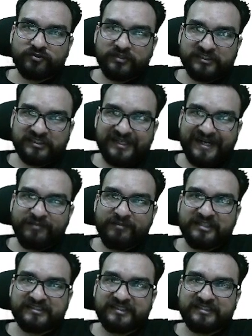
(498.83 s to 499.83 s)
So this
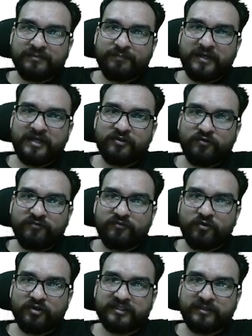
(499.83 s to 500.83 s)
landmass is the part of
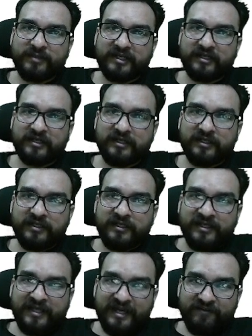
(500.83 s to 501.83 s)
North America.
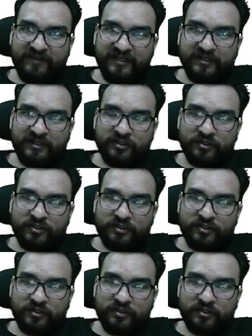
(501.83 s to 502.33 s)
And when